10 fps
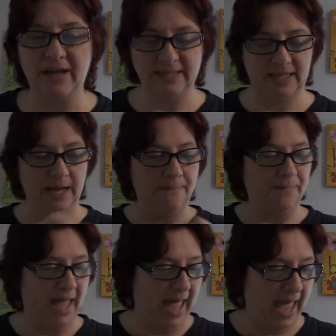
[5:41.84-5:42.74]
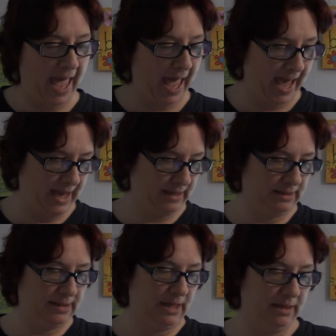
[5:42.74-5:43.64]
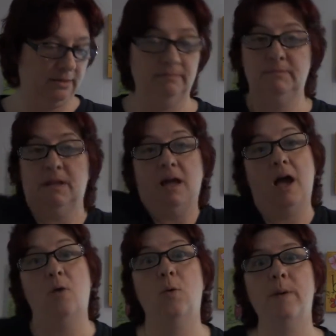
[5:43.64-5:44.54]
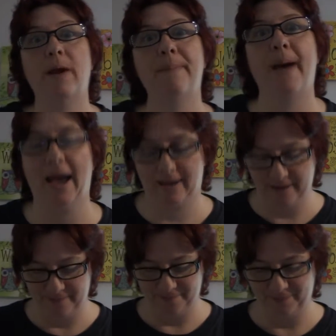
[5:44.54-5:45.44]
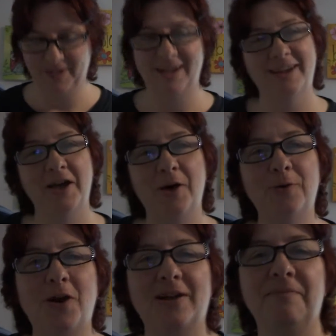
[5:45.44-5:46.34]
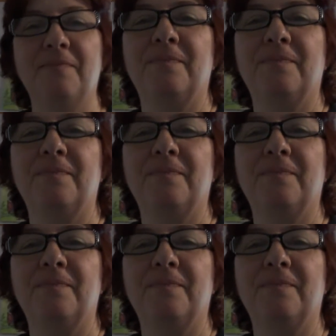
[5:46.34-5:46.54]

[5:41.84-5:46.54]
it, and we'll be right back. Hold on.